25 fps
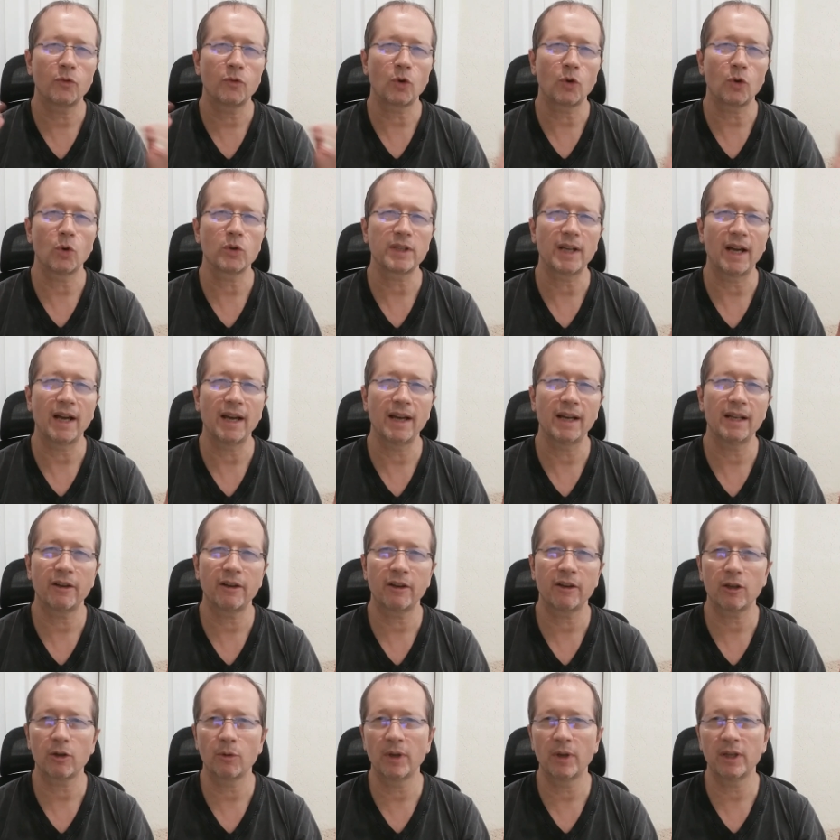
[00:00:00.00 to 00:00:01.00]
Of course, I highly
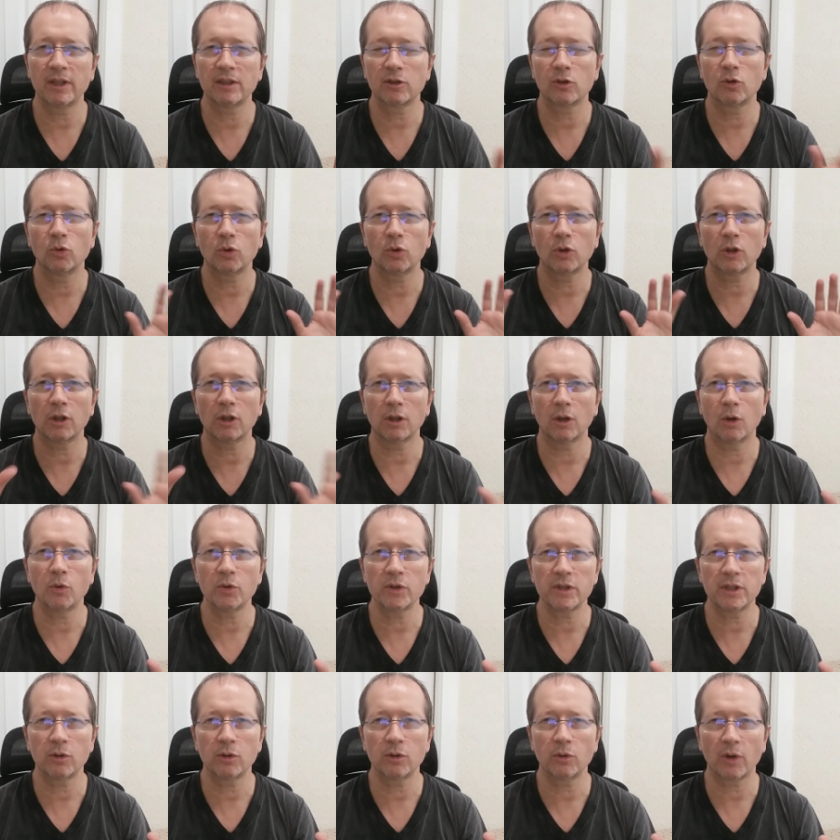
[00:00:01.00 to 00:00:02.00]
recommend to
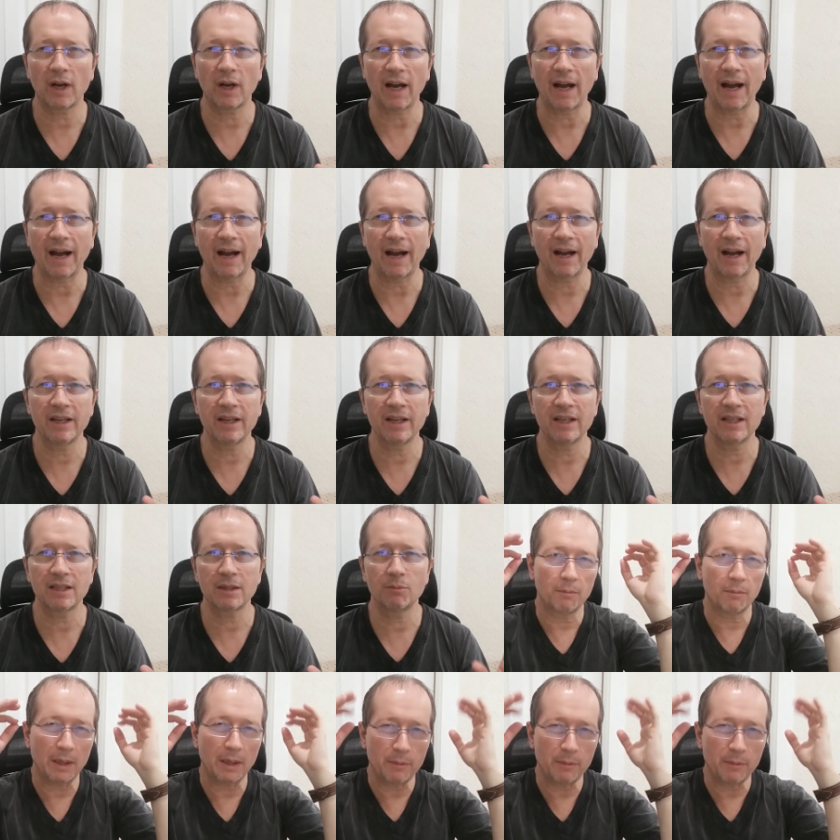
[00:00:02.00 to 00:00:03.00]
close your eyes,
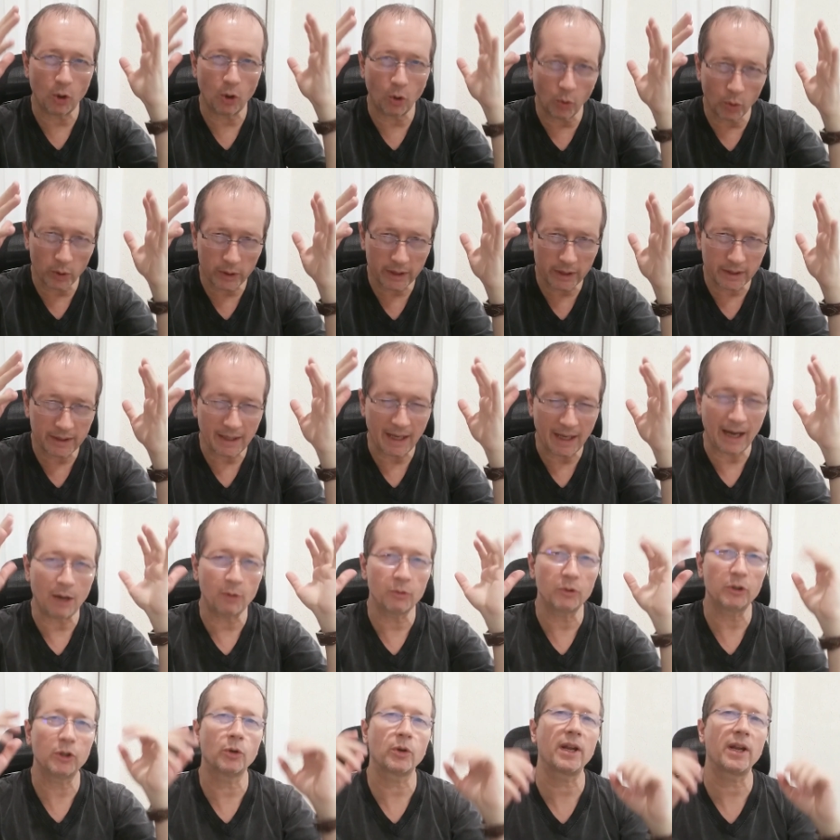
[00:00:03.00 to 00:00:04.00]
maybe holding
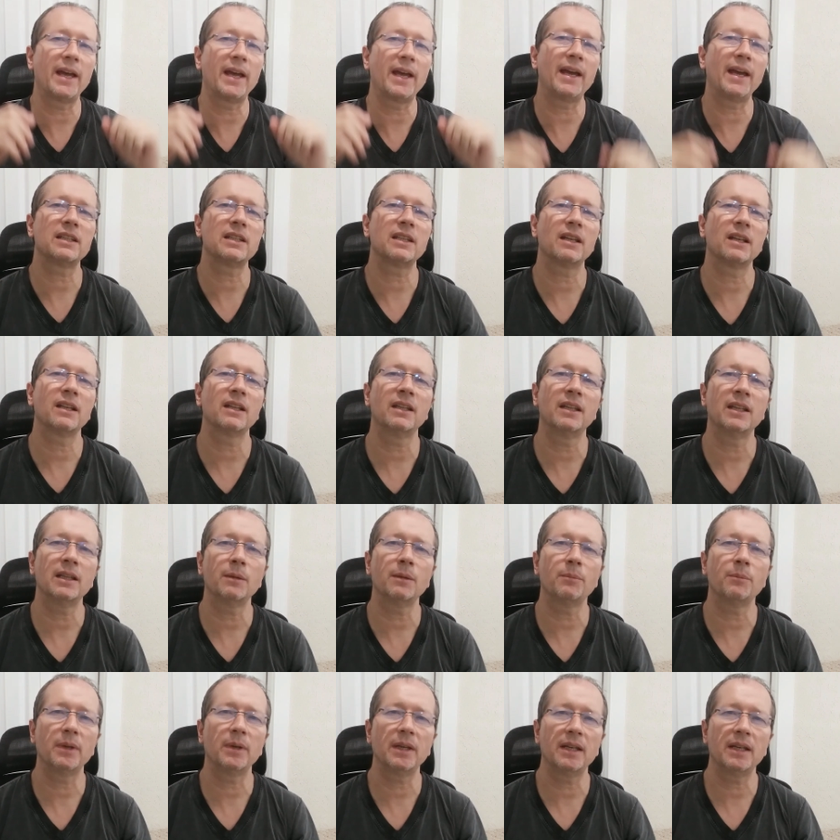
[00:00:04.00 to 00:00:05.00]
down your head a
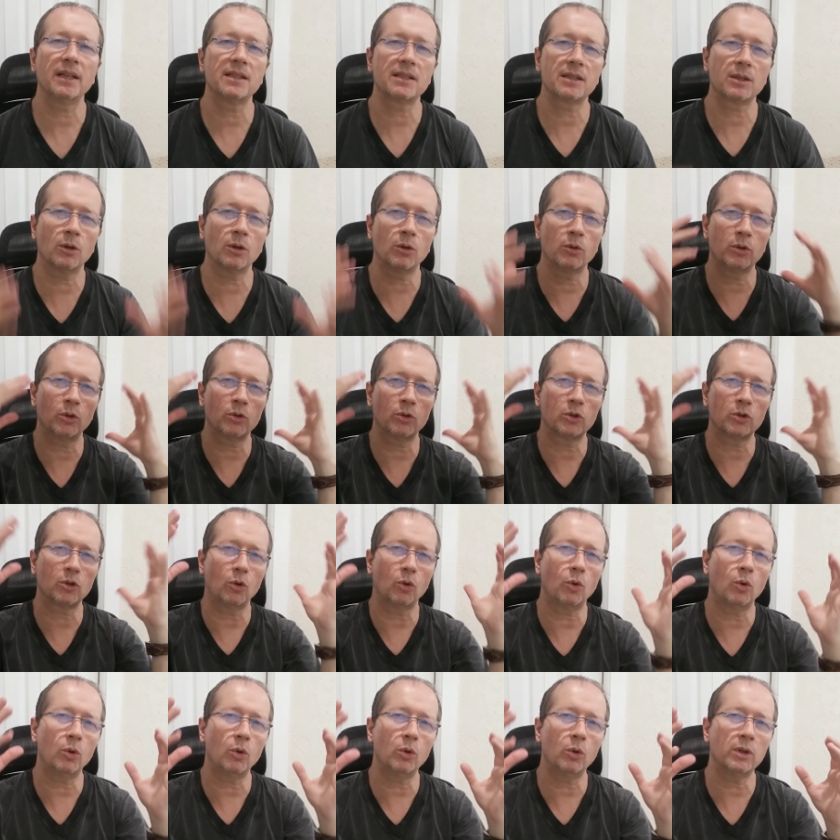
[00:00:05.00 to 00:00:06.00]
little bit so not
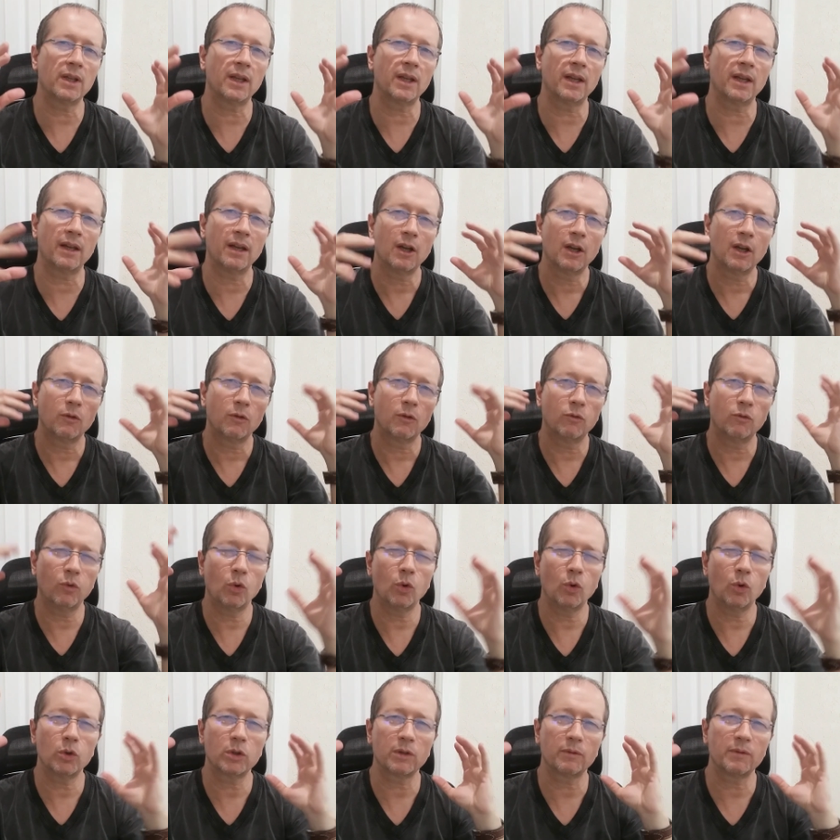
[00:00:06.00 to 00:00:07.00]
all the
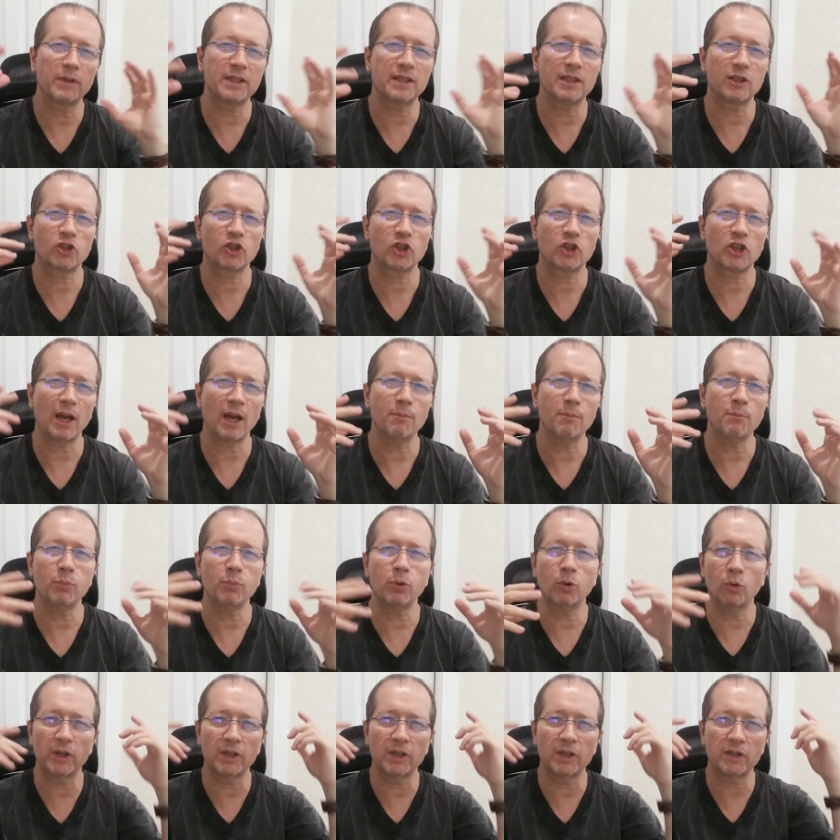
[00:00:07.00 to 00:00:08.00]
water with the
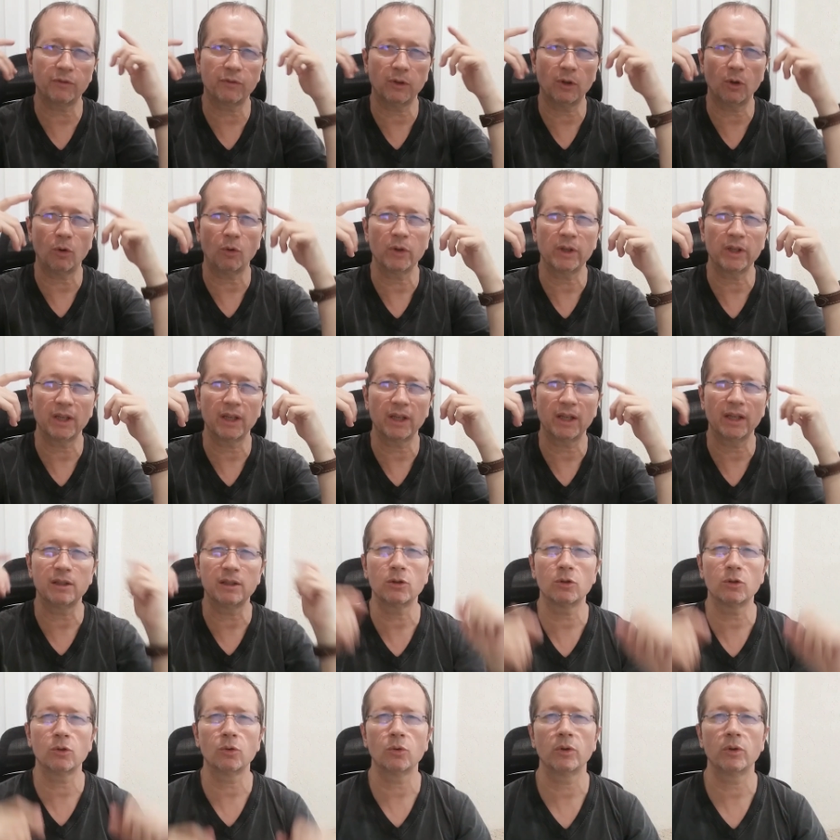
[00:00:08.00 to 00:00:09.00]
shampoo is flowing
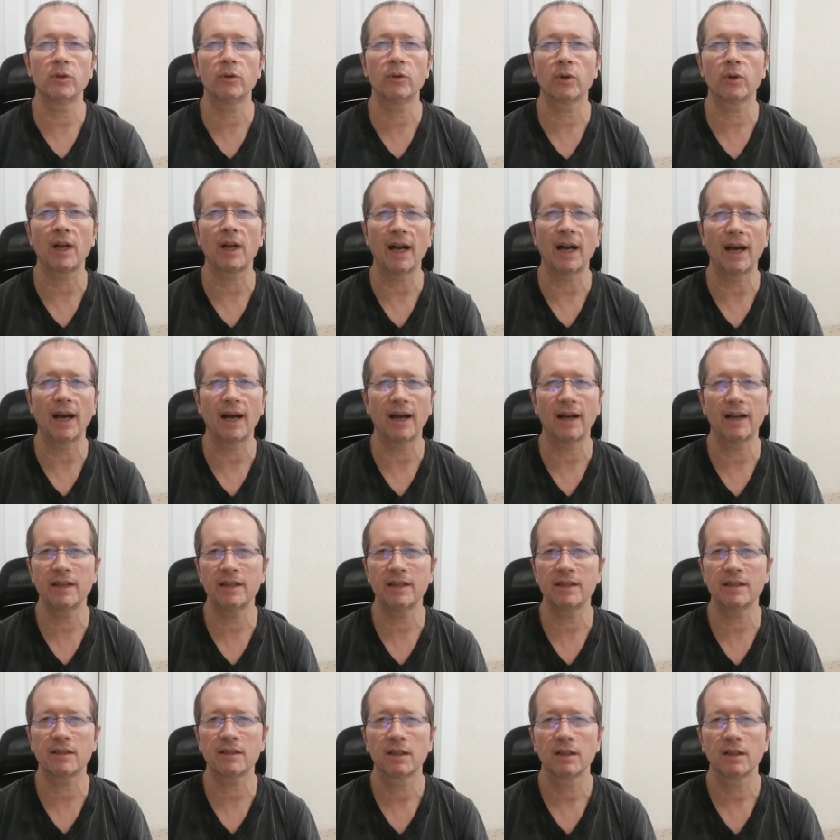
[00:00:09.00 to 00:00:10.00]
into your
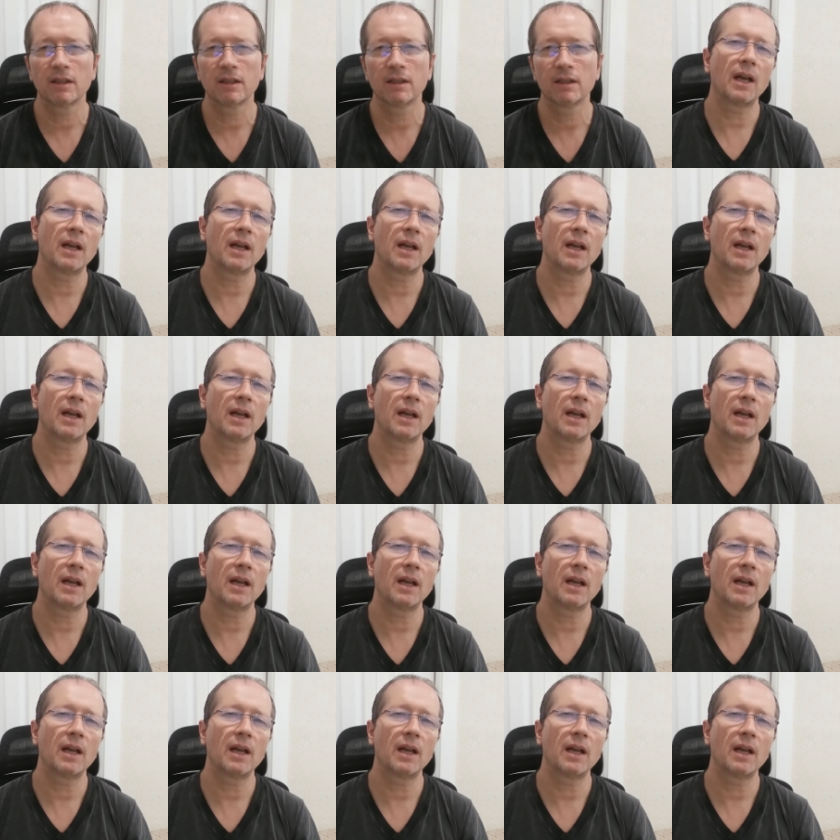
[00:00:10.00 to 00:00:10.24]
eyes.